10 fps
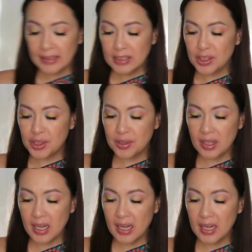let's
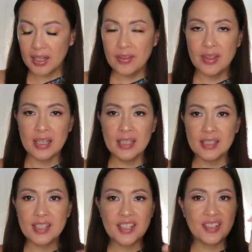try
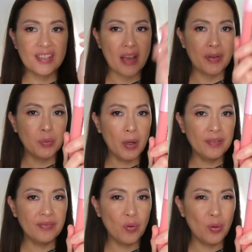this
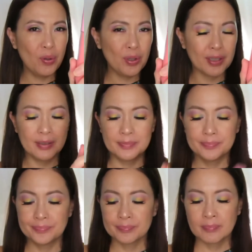714.
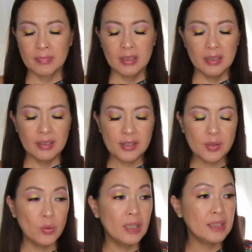
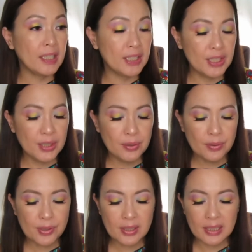This one I
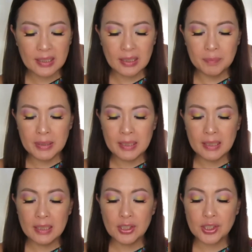used in the
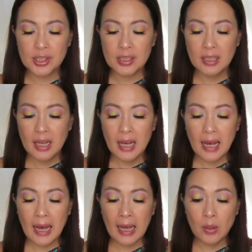beach.
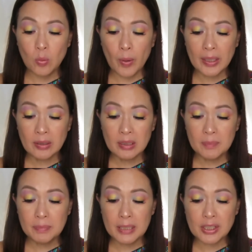I went to the
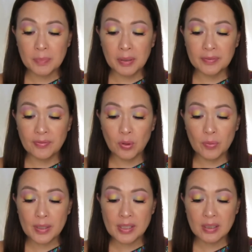beach about 4
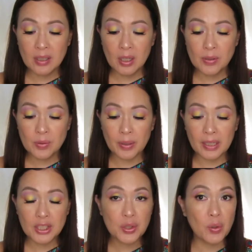weeks ago, so
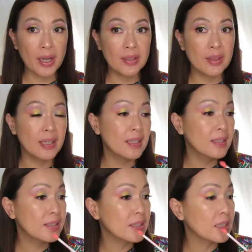I tried
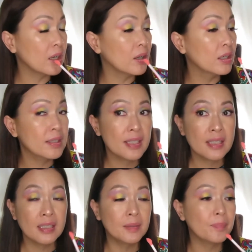this.
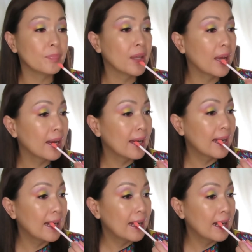Awesome.
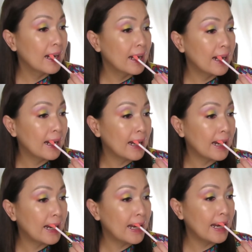
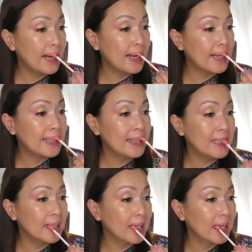
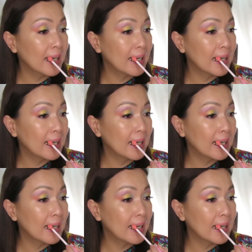Look.